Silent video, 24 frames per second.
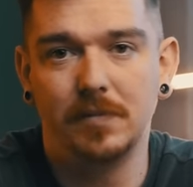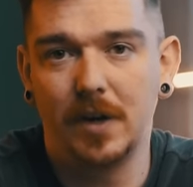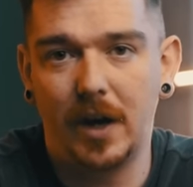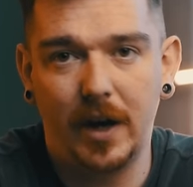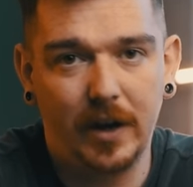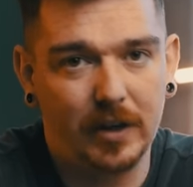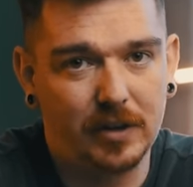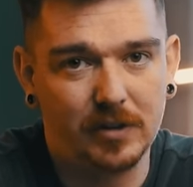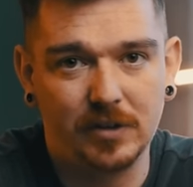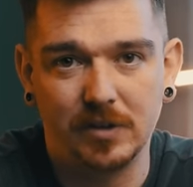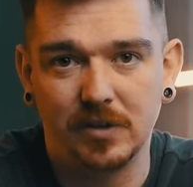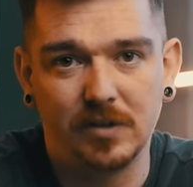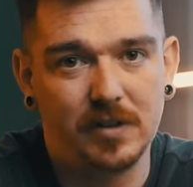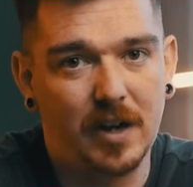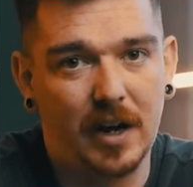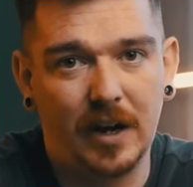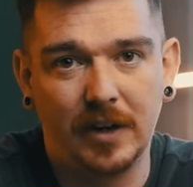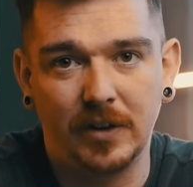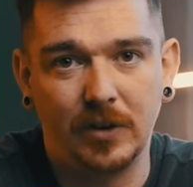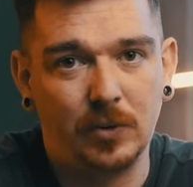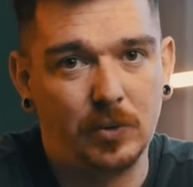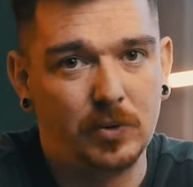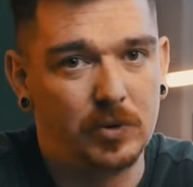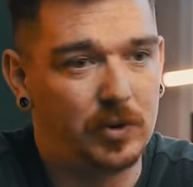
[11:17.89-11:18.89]
I can just
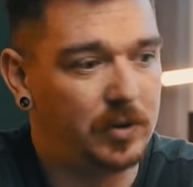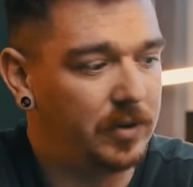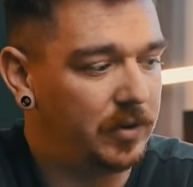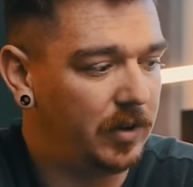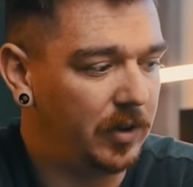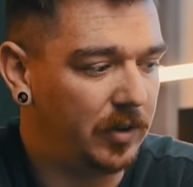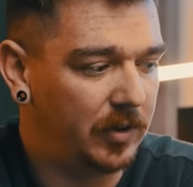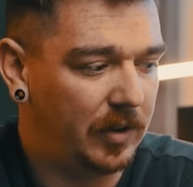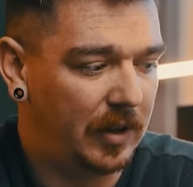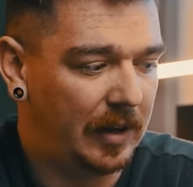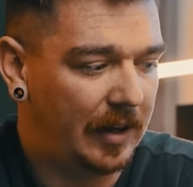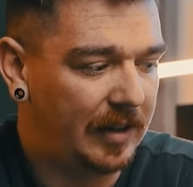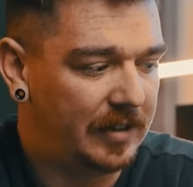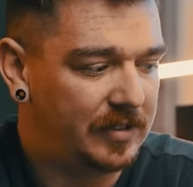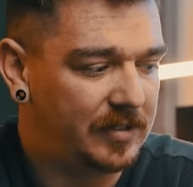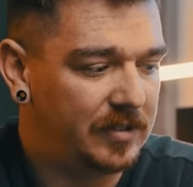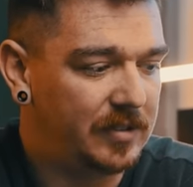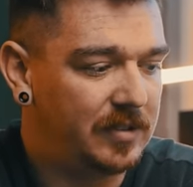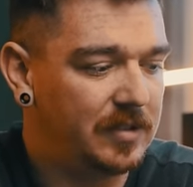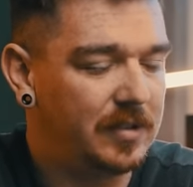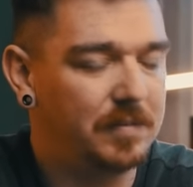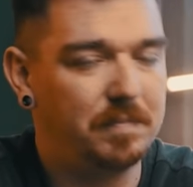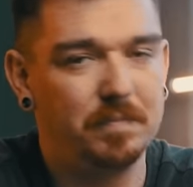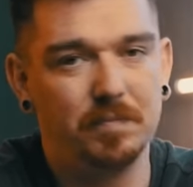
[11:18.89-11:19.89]
add those on, on the
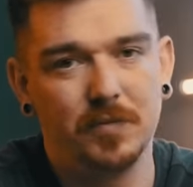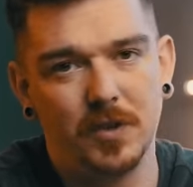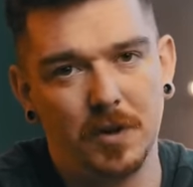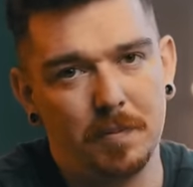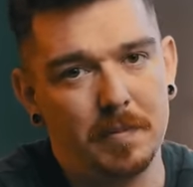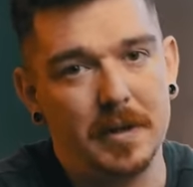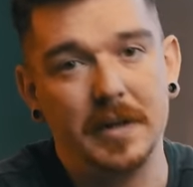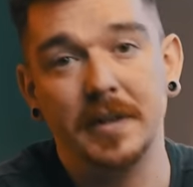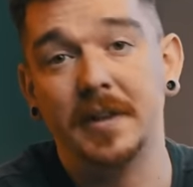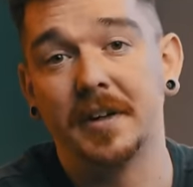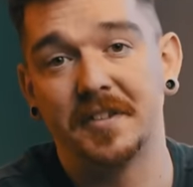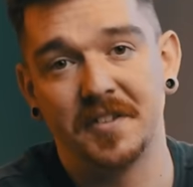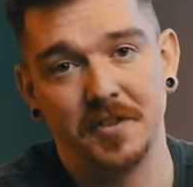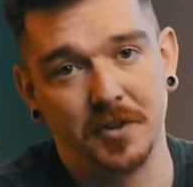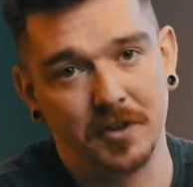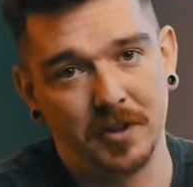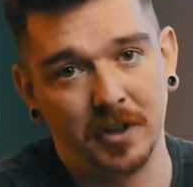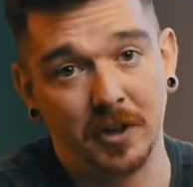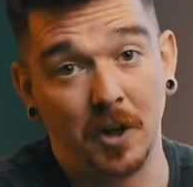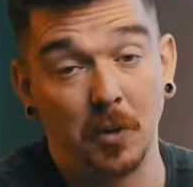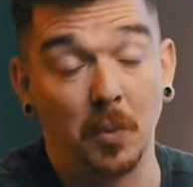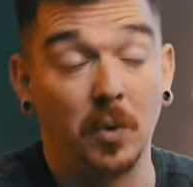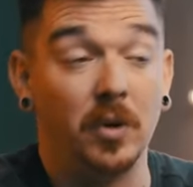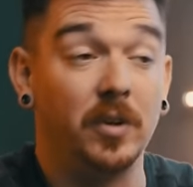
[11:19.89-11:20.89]
lenses. To me, that's not the
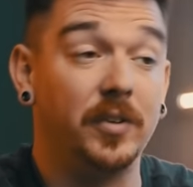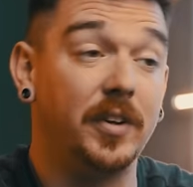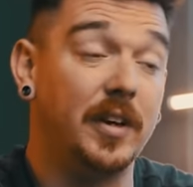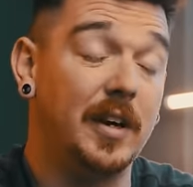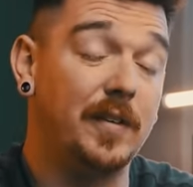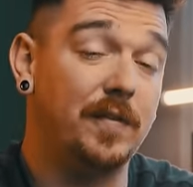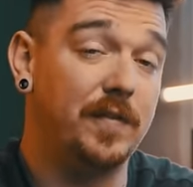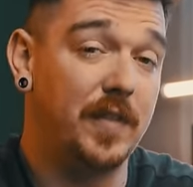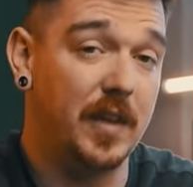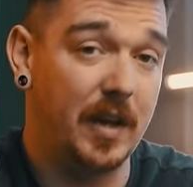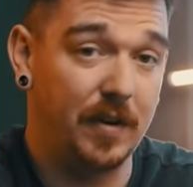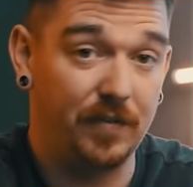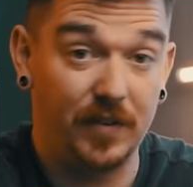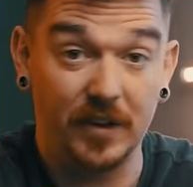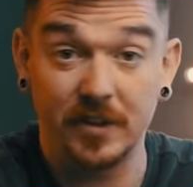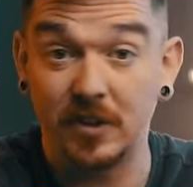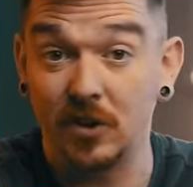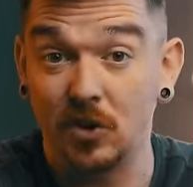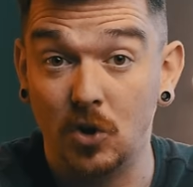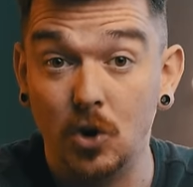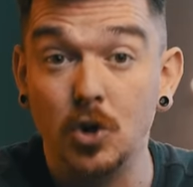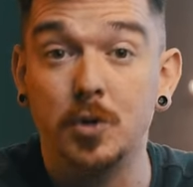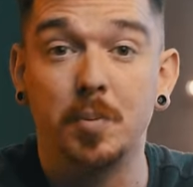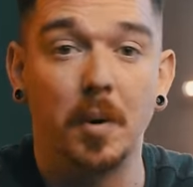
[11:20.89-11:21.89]
end of the world. If, if that's a
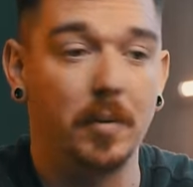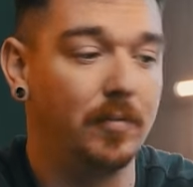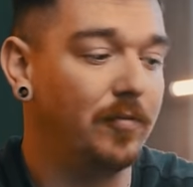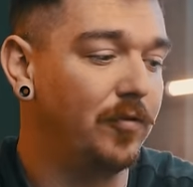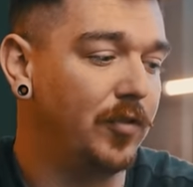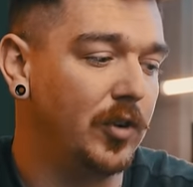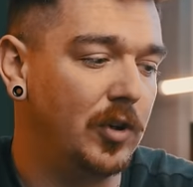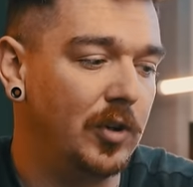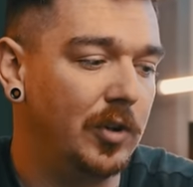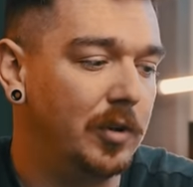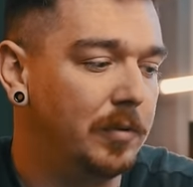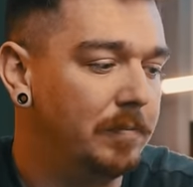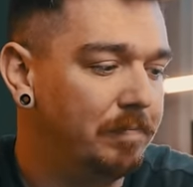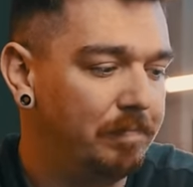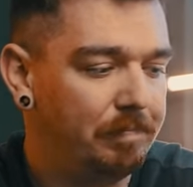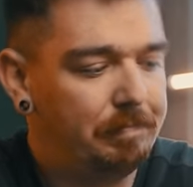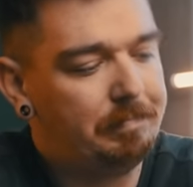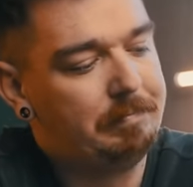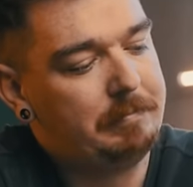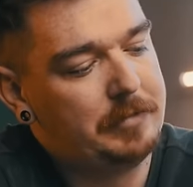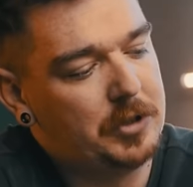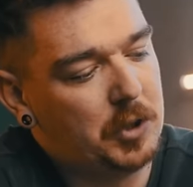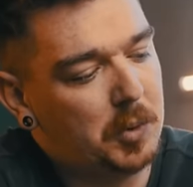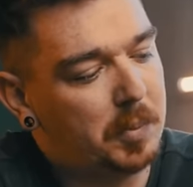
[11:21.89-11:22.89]
huge problem for you,
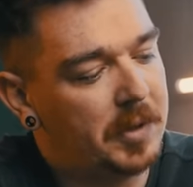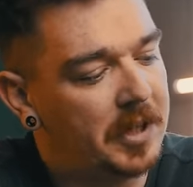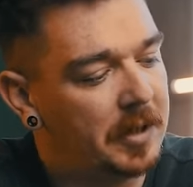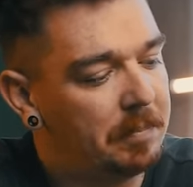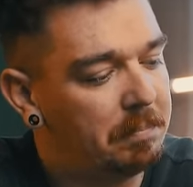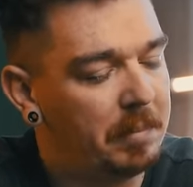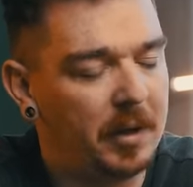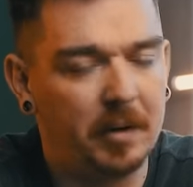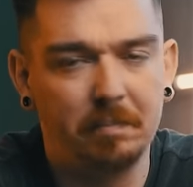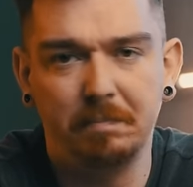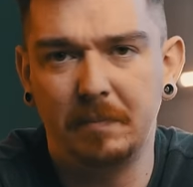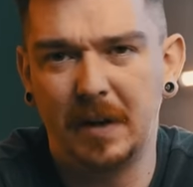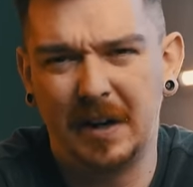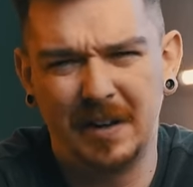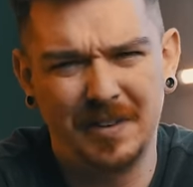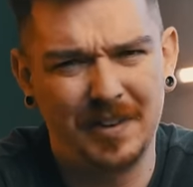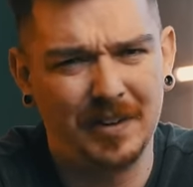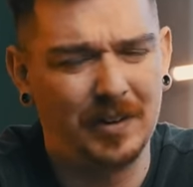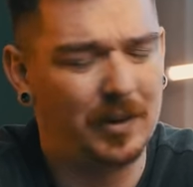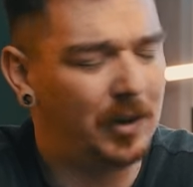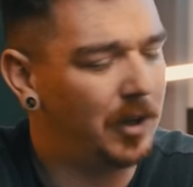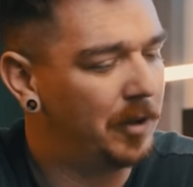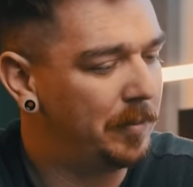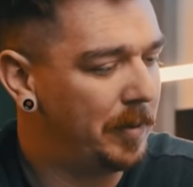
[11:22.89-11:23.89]
so be it. But I
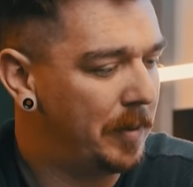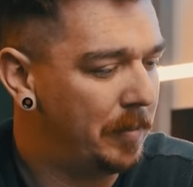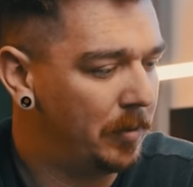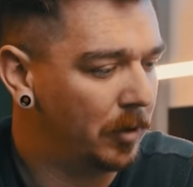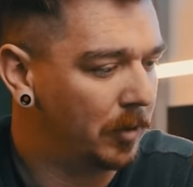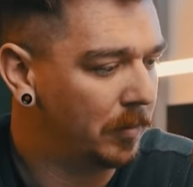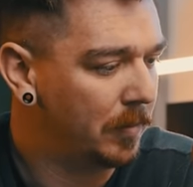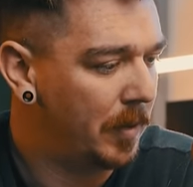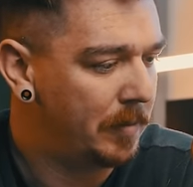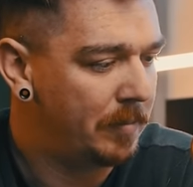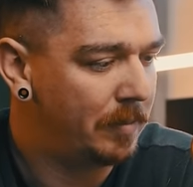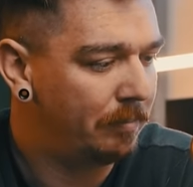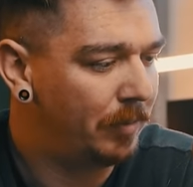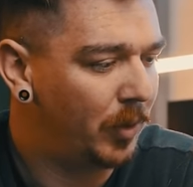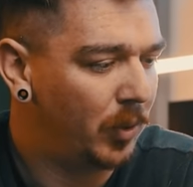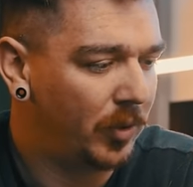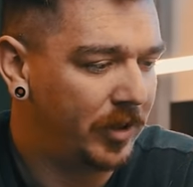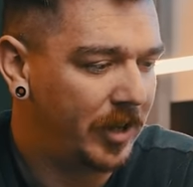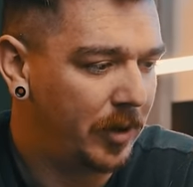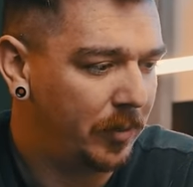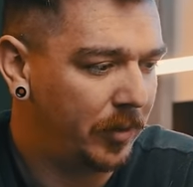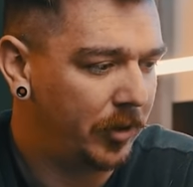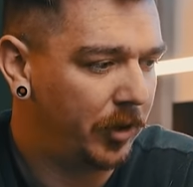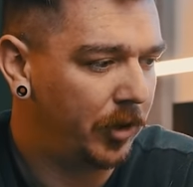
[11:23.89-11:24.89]
think a lot of people are maybe
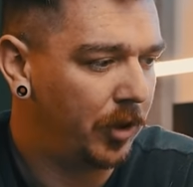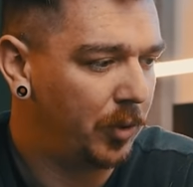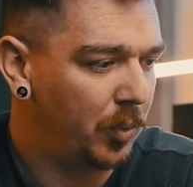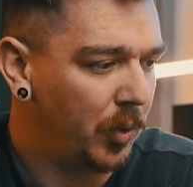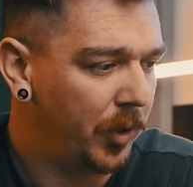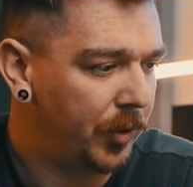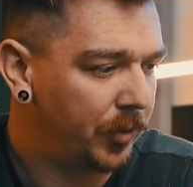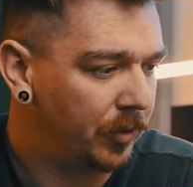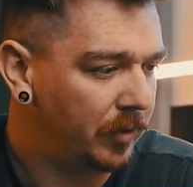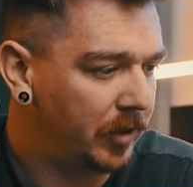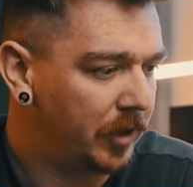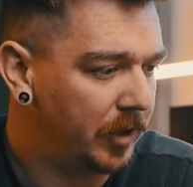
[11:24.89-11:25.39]
blowing that one out of the water a